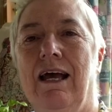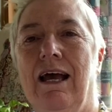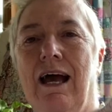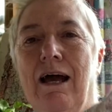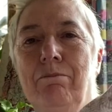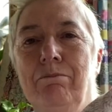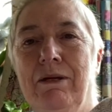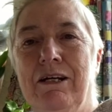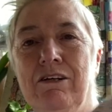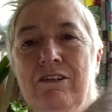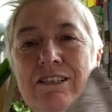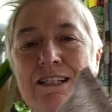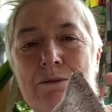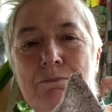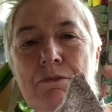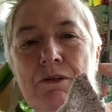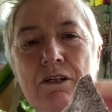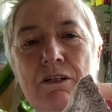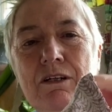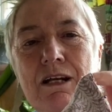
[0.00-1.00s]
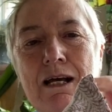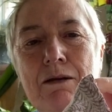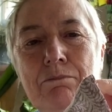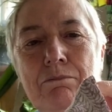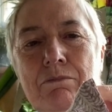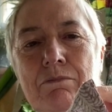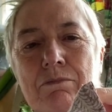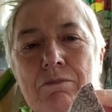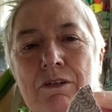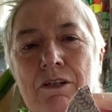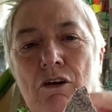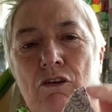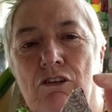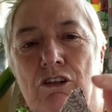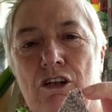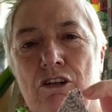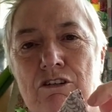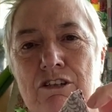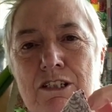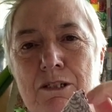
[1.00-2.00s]
And because I'm, I'm not
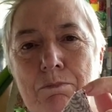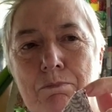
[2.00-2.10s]
going to